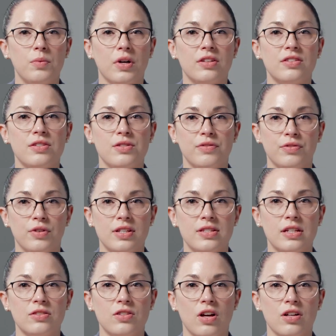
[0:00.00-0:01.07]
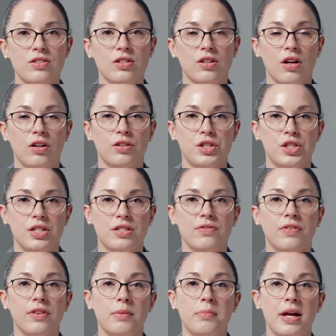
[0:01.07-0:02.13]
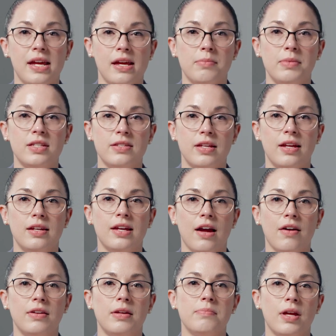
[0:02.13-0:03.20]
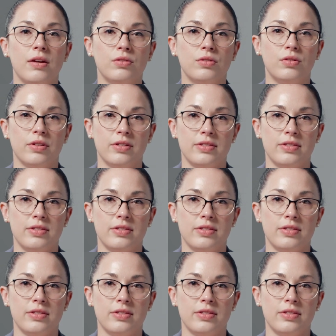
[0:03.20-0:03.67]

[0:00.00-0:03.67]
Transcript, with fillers: worked as a forensic toxicologist for the Miami-Dade County Medical